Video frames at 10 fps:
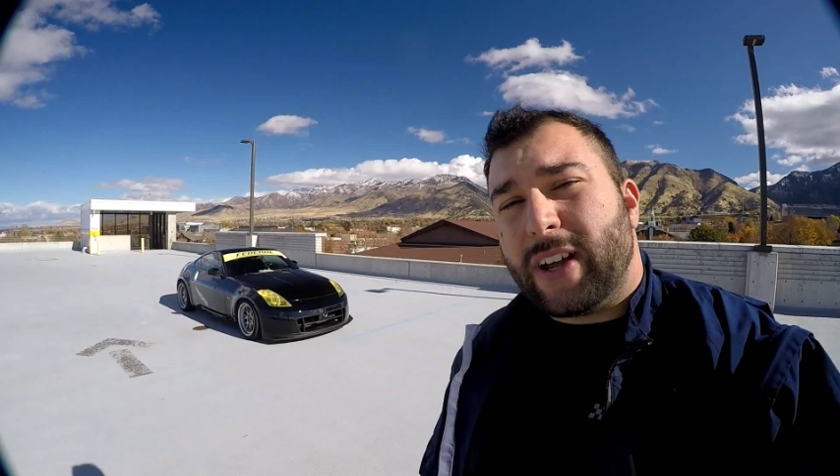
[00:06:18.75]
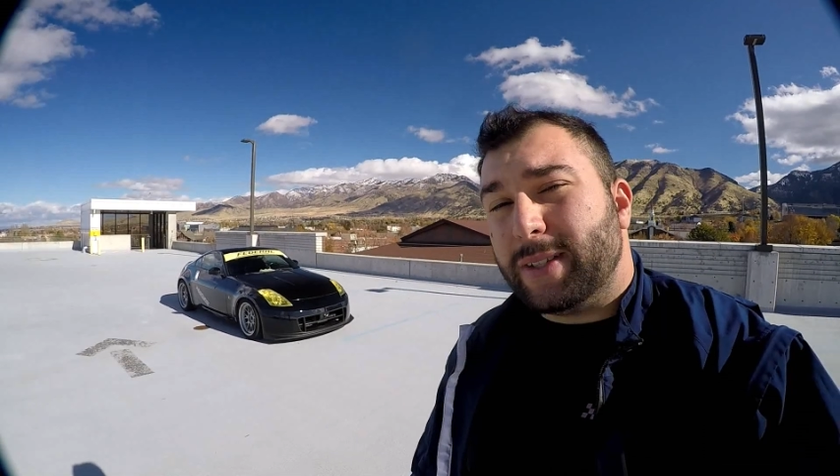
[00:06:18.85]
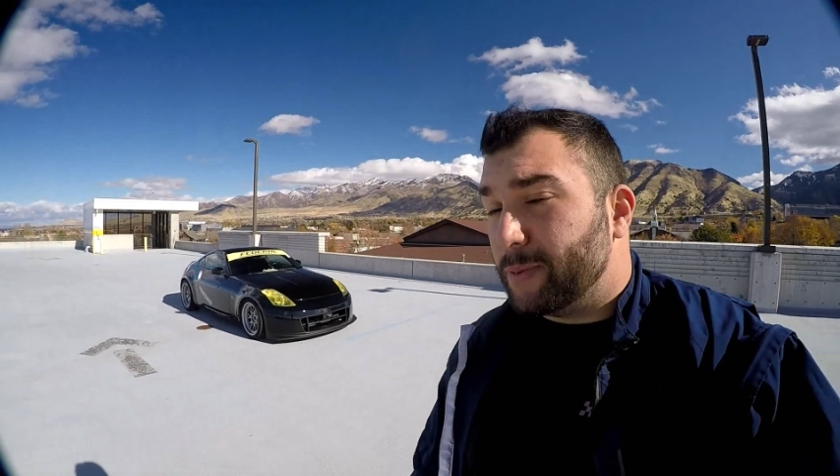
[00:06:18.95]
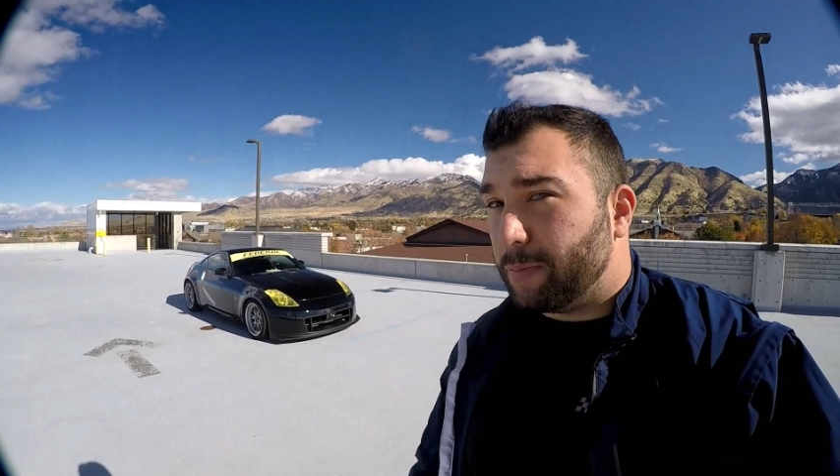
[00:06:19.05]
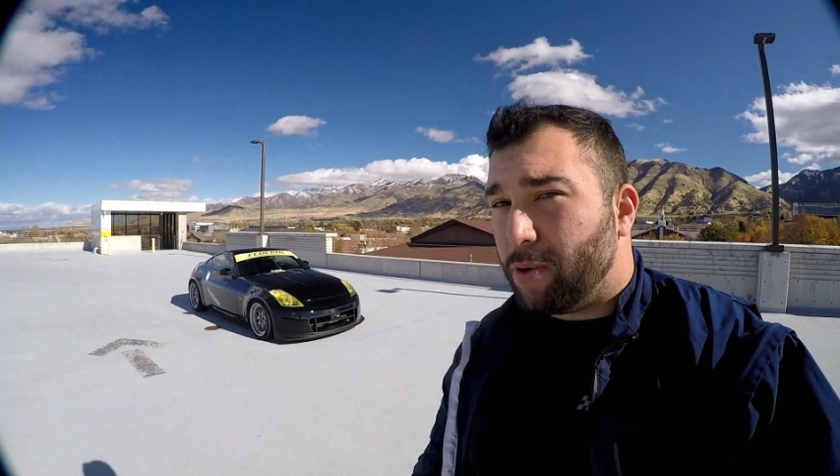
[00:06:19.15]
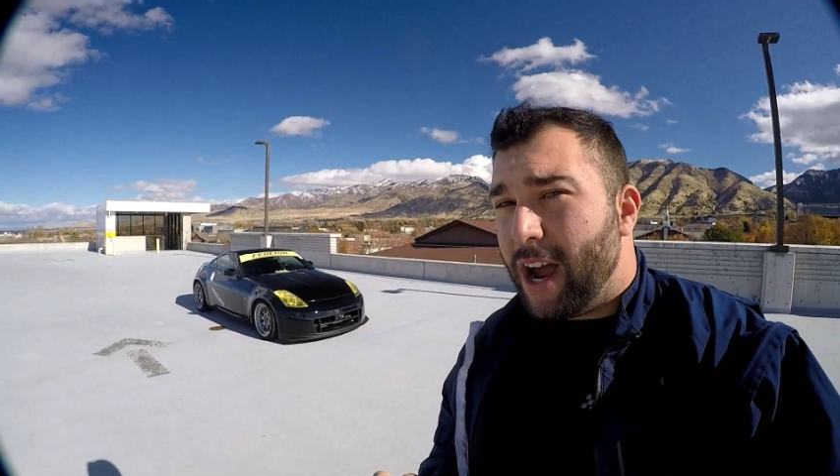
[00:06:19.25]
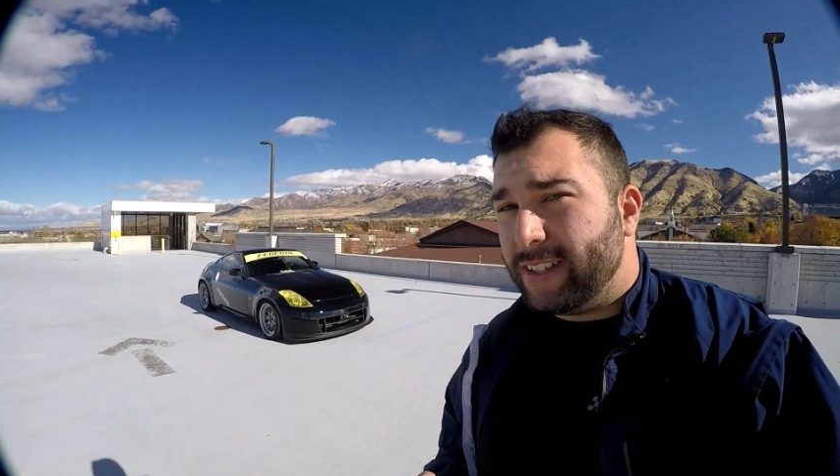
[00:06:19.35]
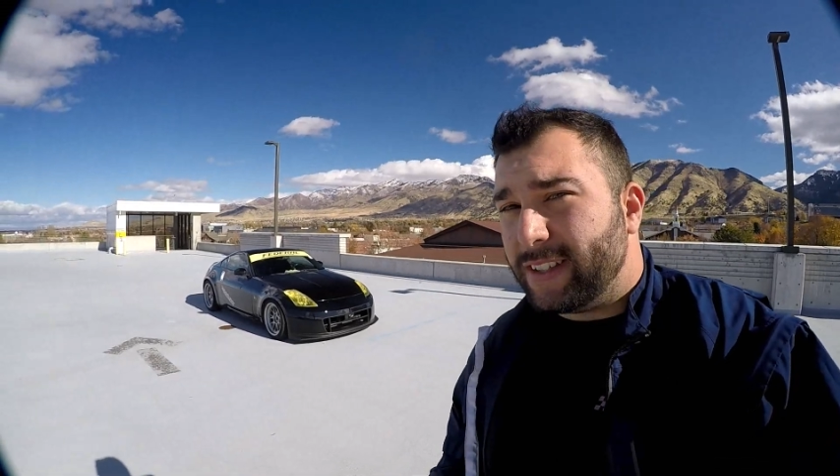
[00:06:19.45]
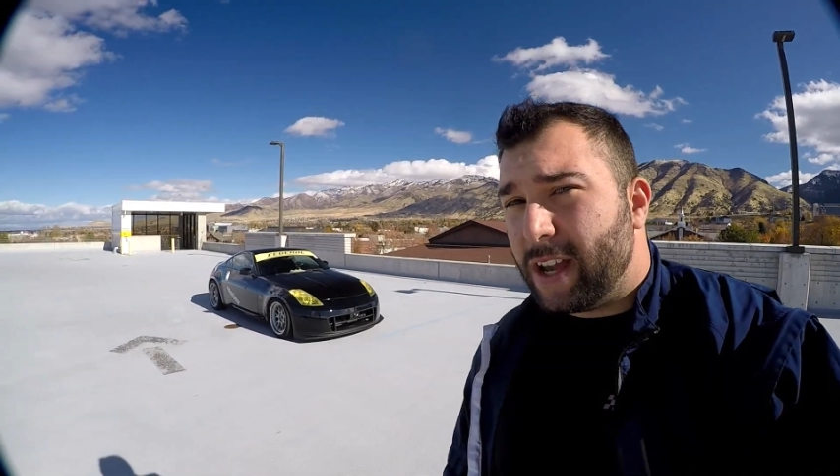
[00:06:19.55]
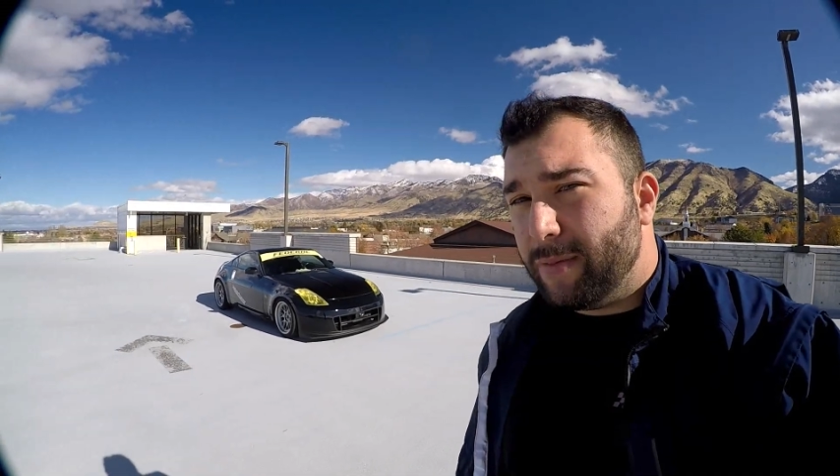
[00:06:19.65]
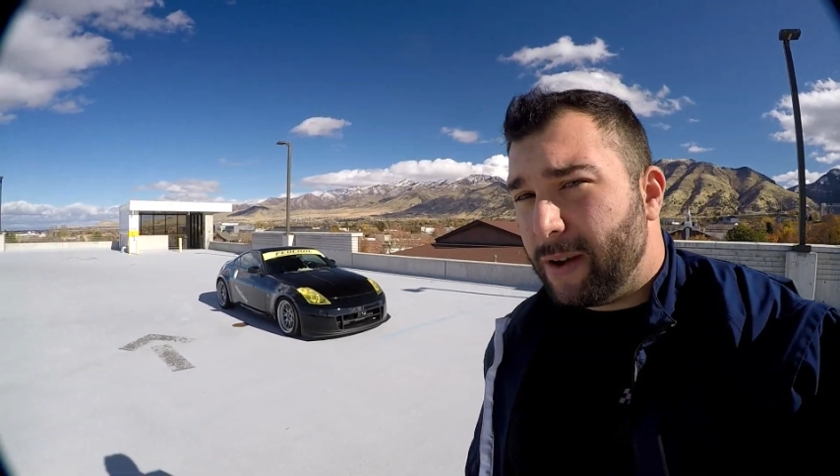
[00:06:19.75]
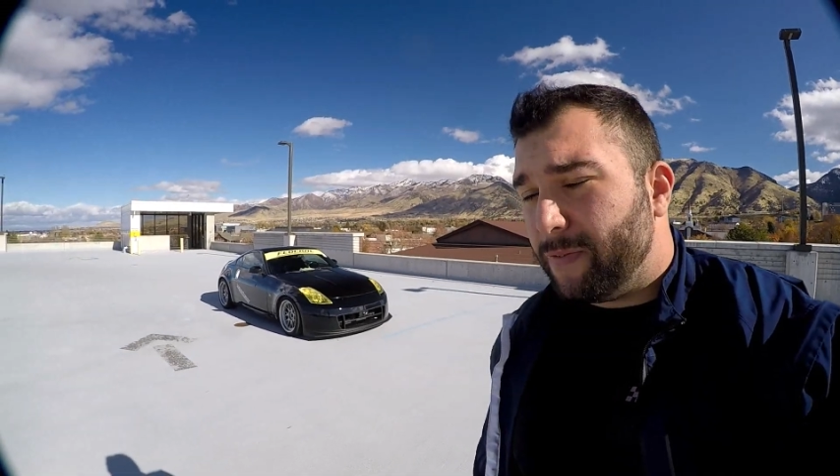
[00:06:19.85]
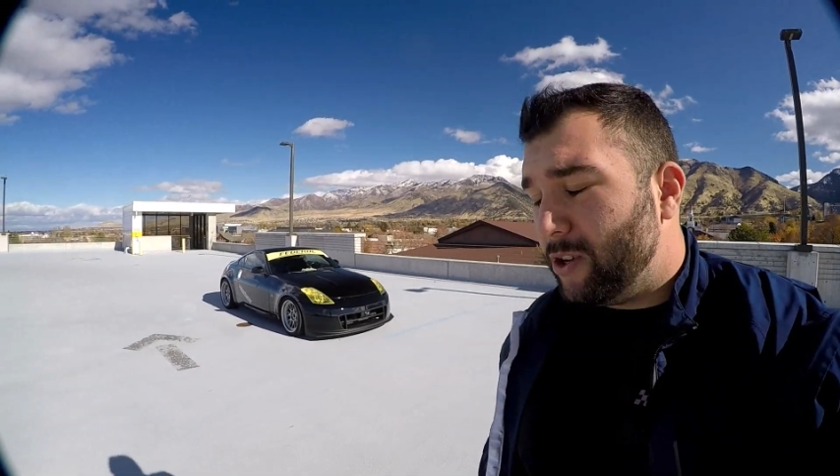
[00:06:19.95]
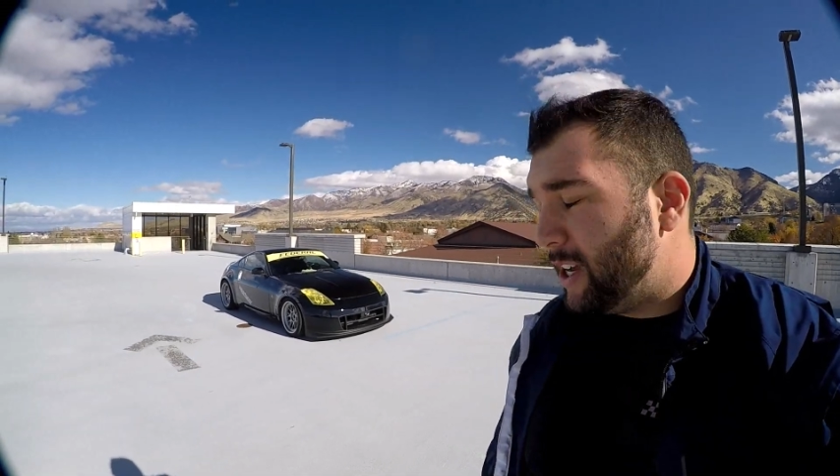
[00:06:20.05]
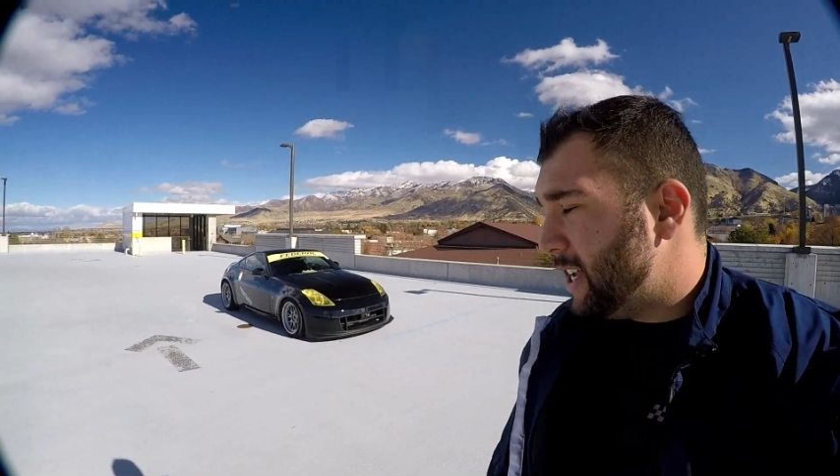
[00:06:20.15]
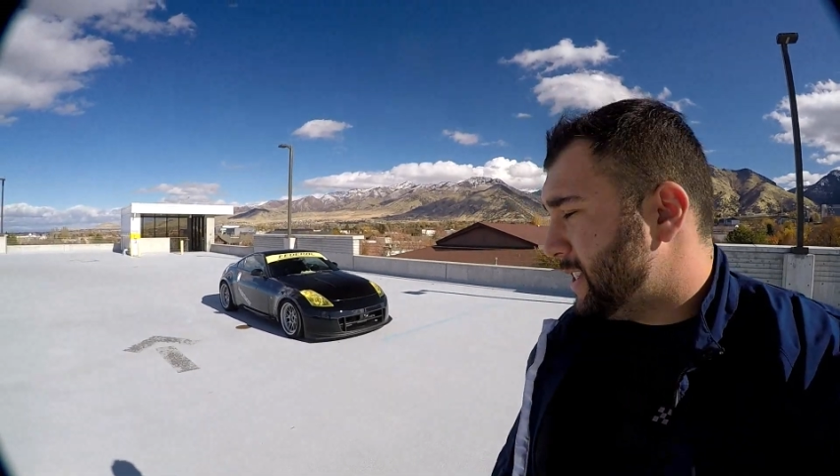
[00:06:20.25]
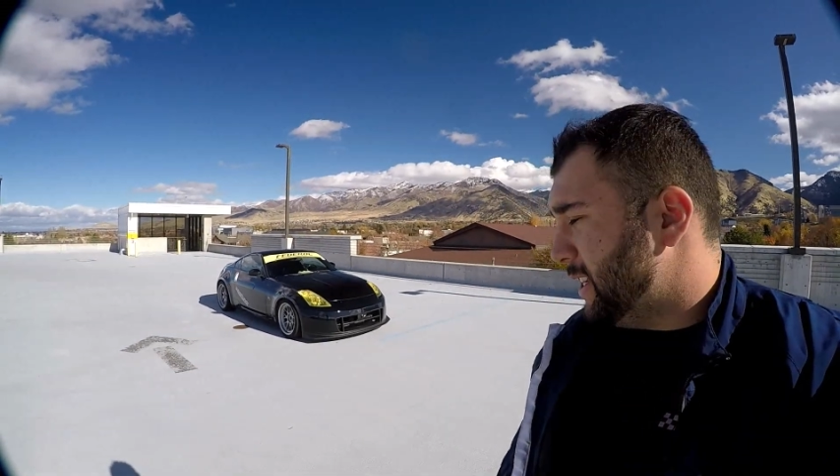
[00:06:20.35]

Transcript: got some surprises coming up for you guys,